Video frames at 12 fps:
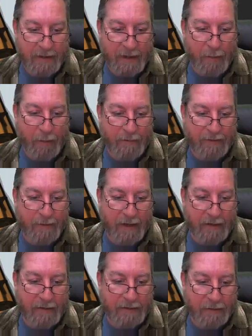like wolf
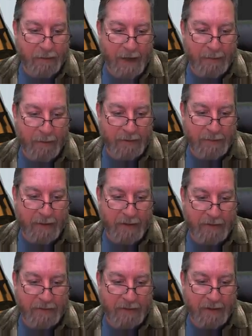spiders and trapdoor
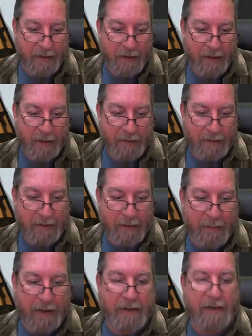spiders, they'll
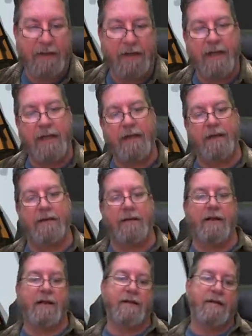come out at night
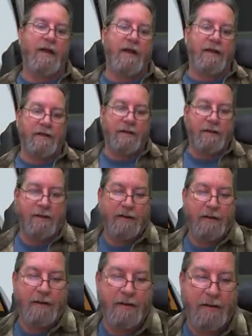uh, to hunt.
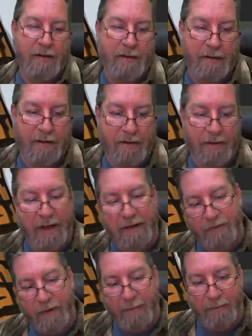Well, not
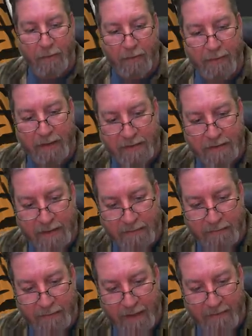trapdoor because they,
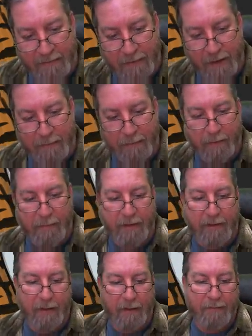they have a trapdoor, but
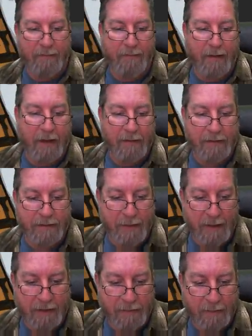um, but other
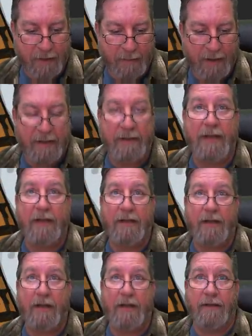spiders will come out at night
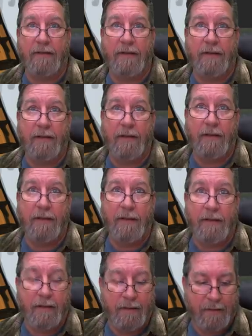to hunt.
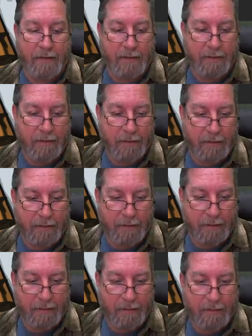
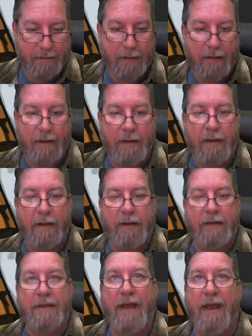Interesting.
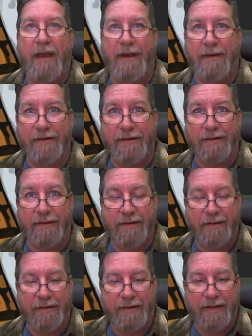Yes.
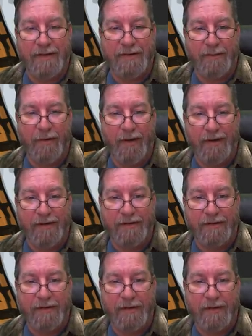Yes, it was.